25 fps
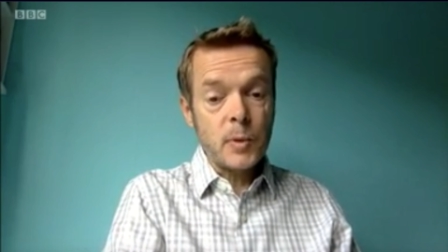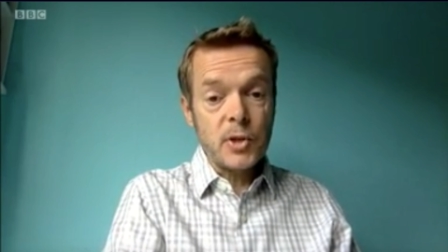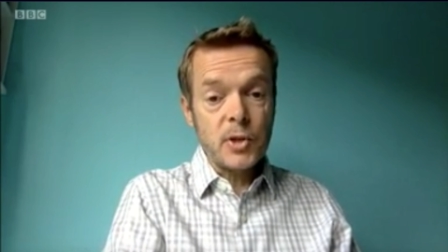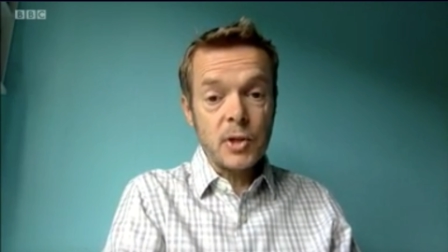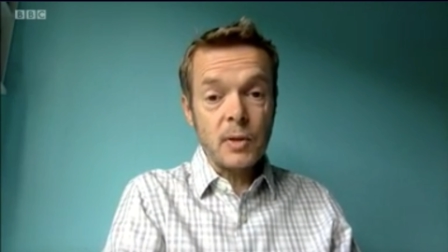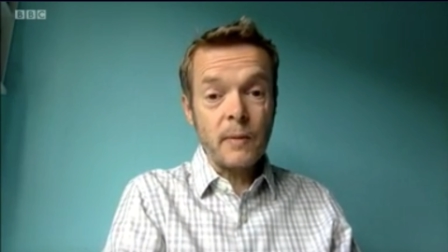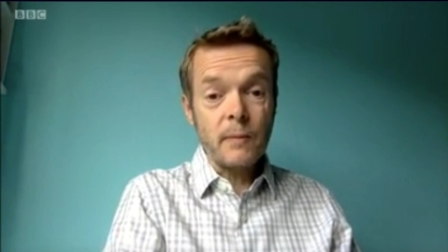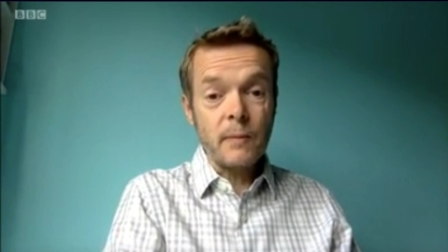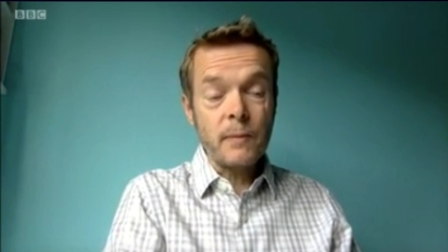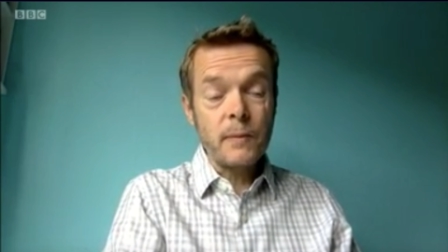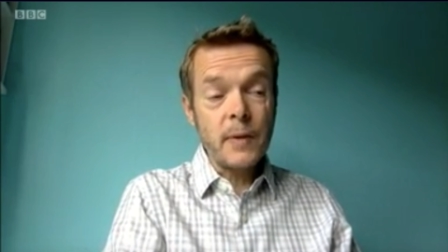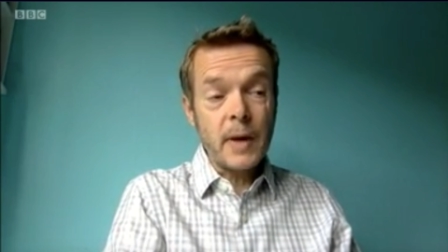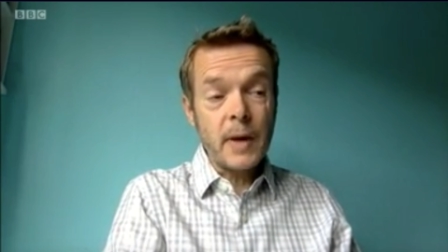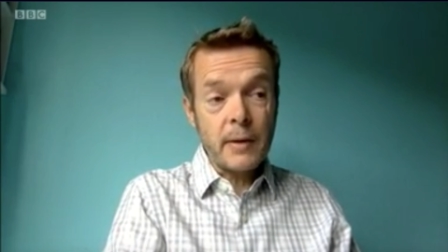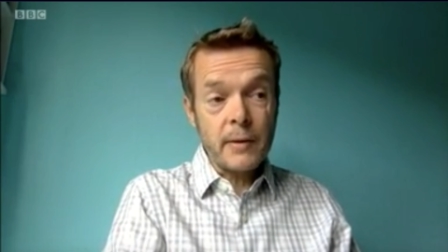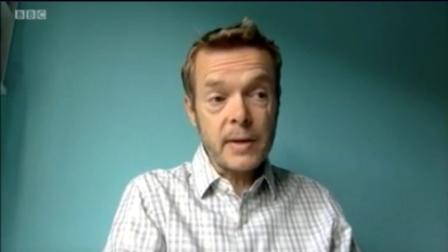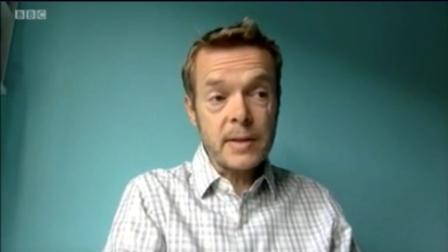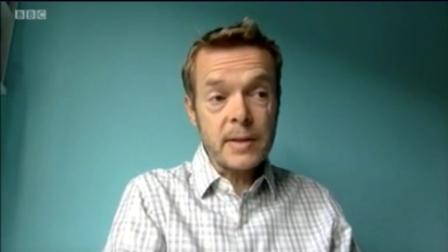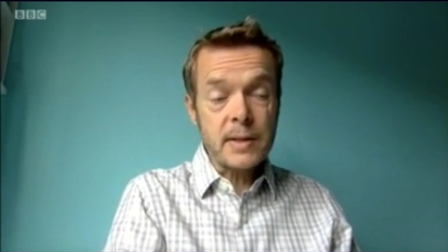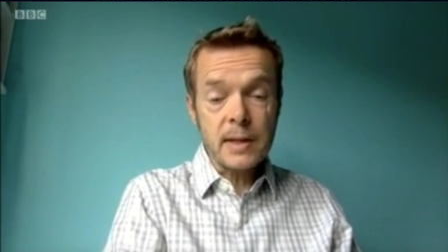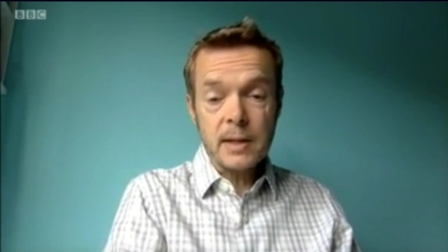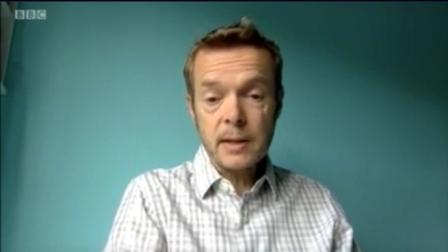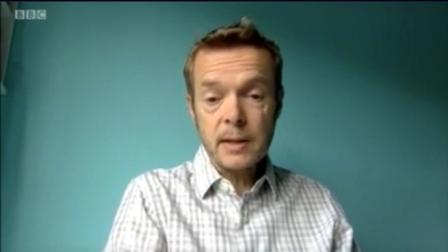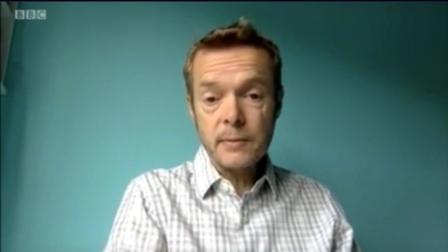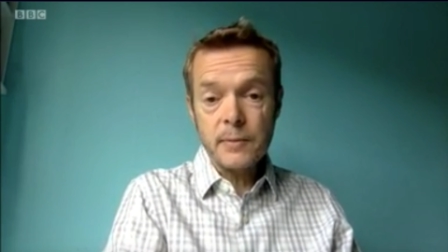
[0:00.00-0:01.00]
which are
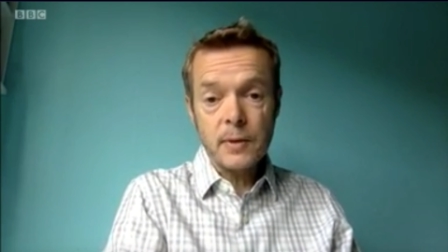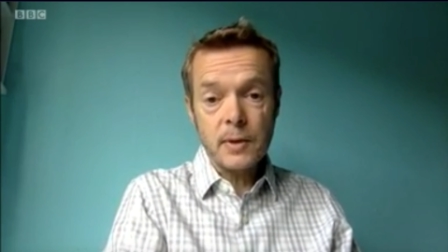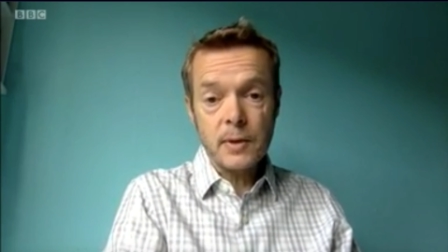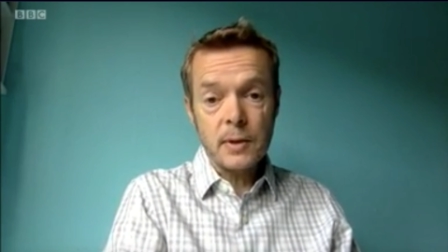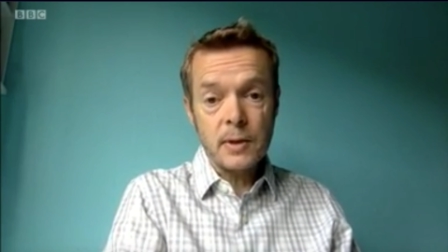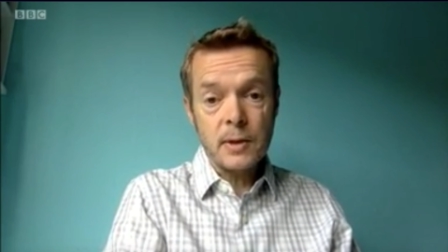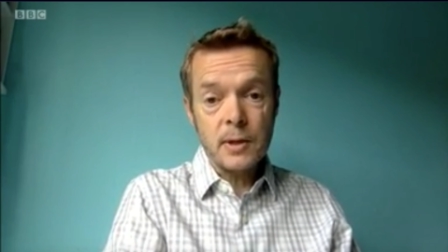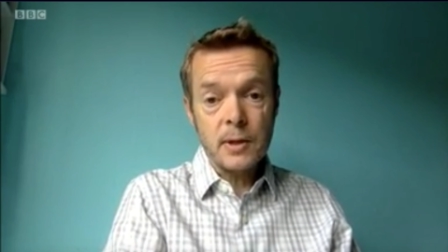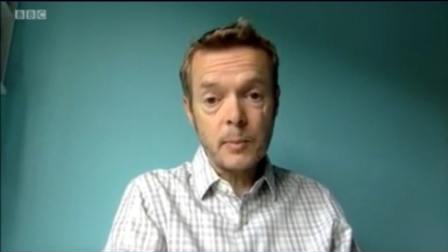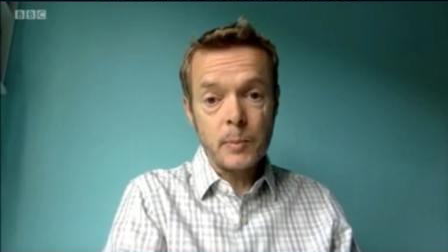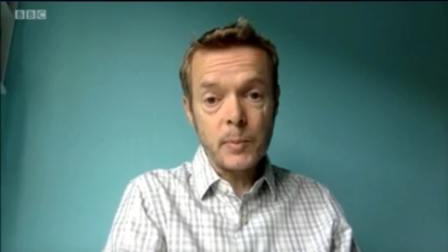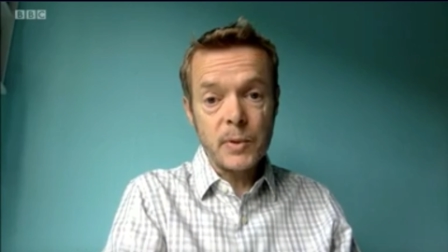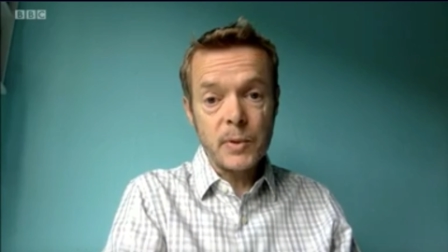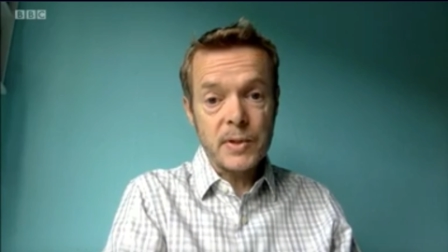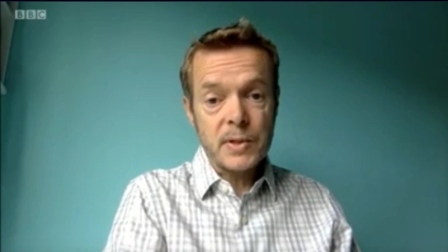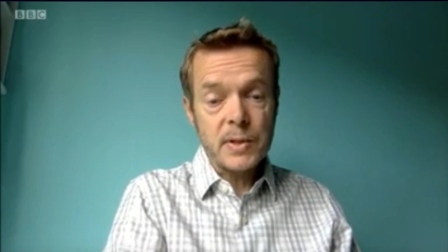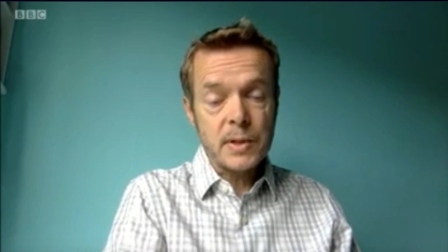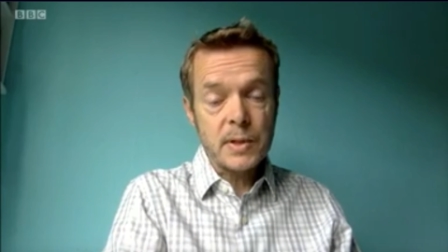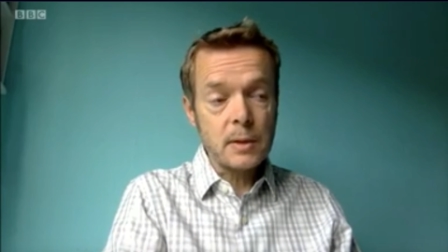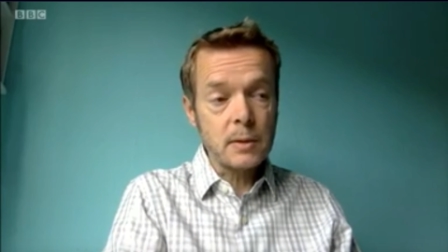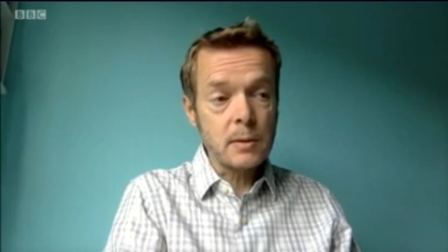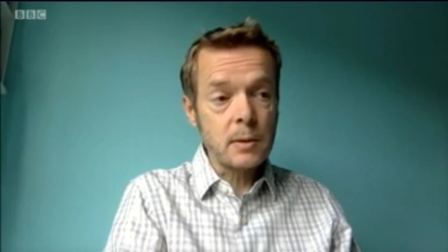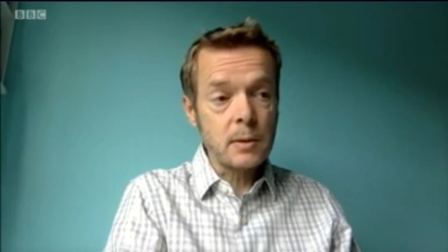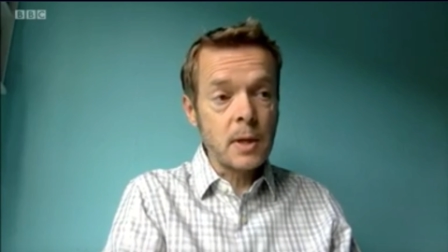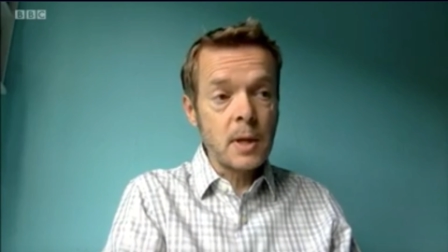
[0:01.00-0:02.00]
very significant numbers
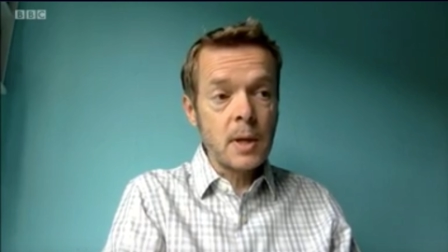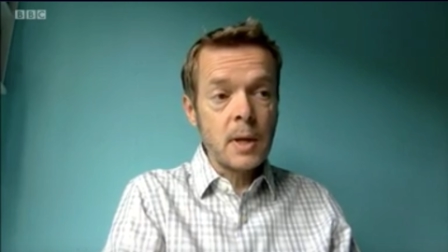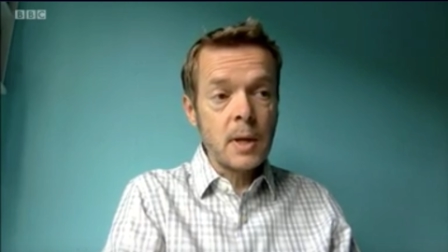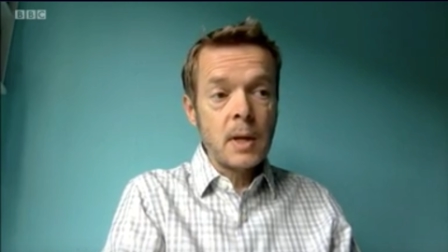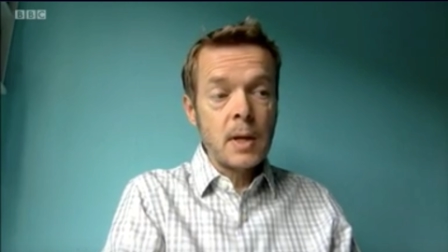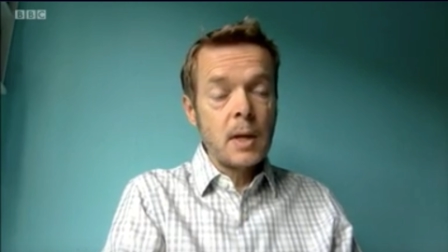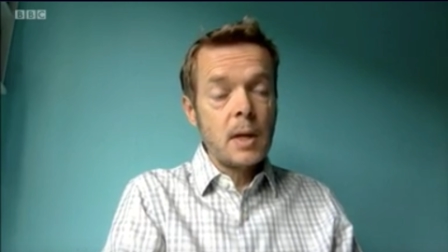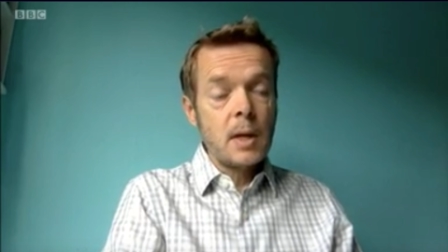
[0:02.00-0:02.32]
still.